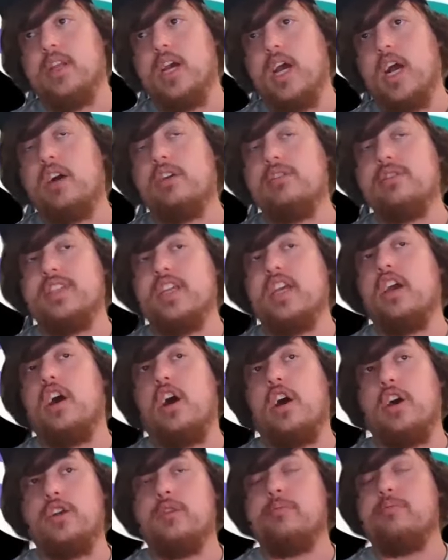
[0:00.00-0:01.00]
would say
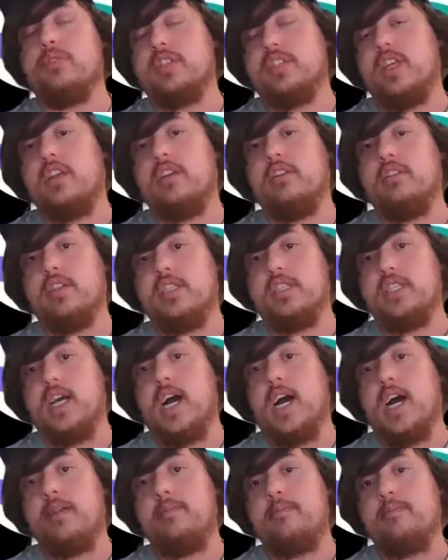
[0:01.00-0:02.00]
100% of the
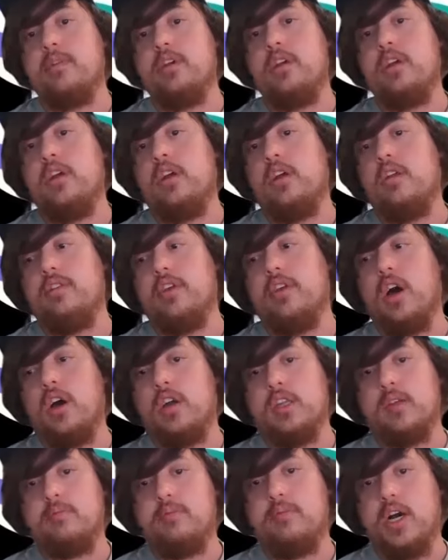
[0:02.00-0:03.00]
time, the
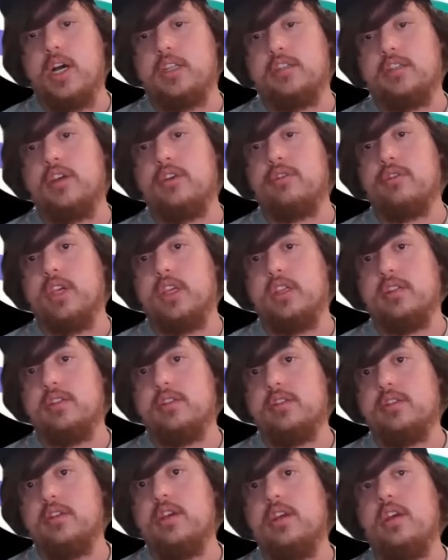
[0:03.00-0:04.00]
honeypot
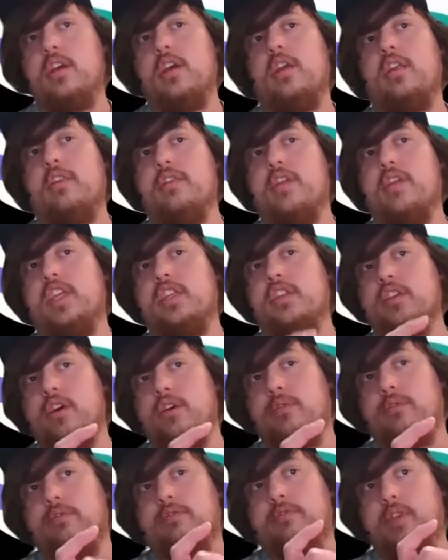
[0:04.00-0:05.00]
tokens, they
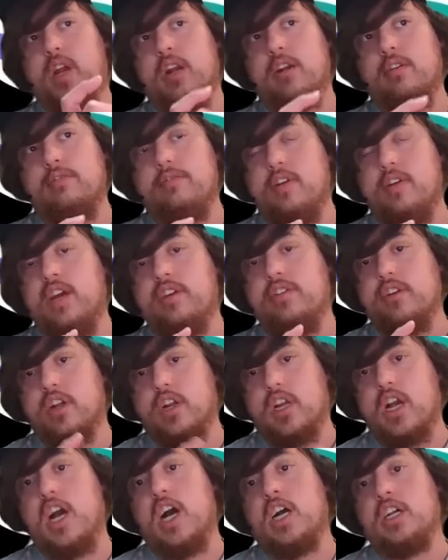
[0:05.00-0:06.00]
don't verify their
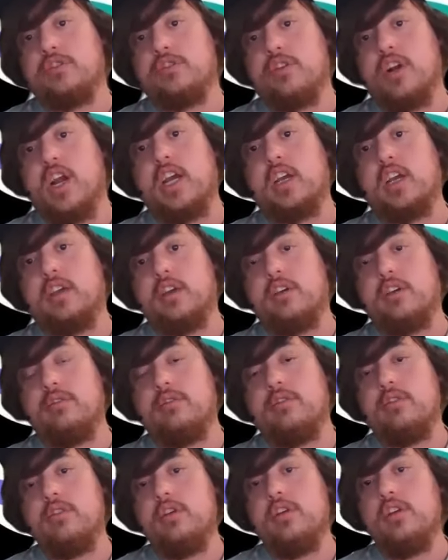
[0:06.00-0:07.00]
contract code.
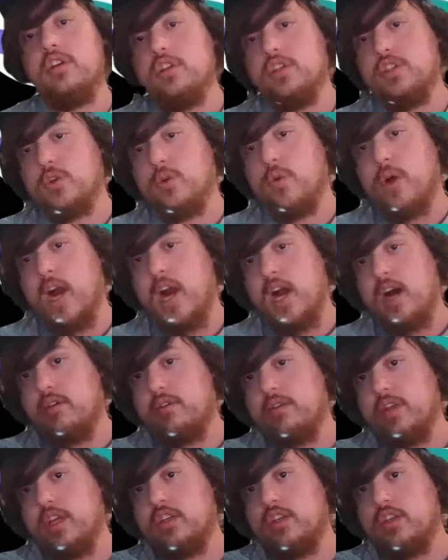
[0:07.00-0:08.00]
So how
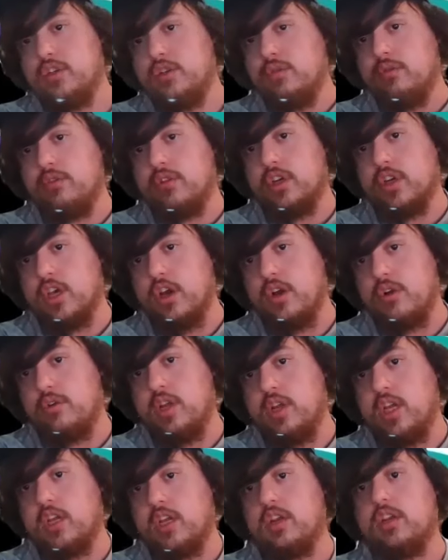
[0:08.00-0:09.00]
they do the
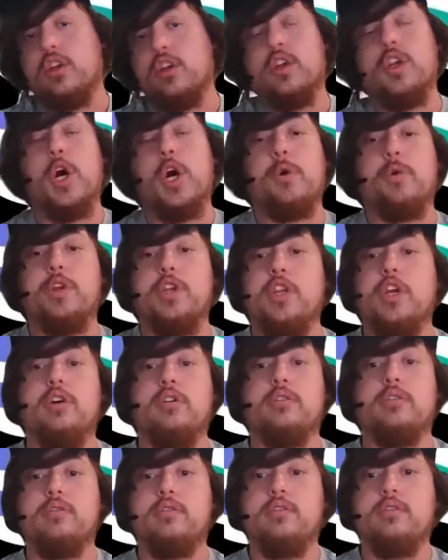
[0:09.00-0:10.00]
coding, no one
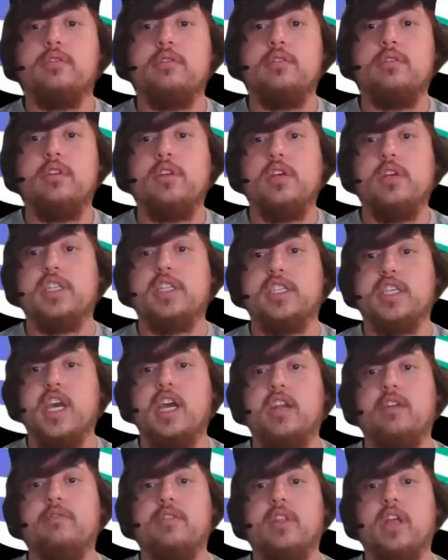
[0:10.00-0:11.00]
knows. It's
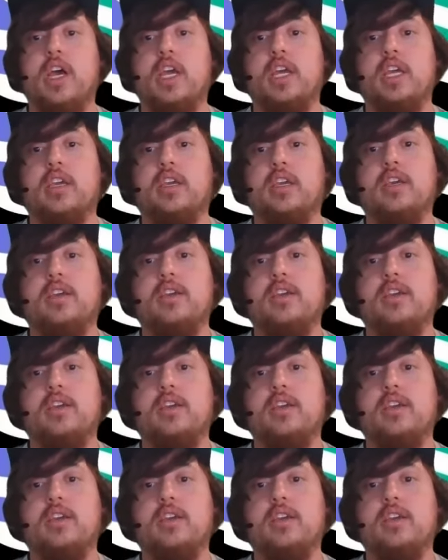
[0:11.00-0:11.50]
kind of like,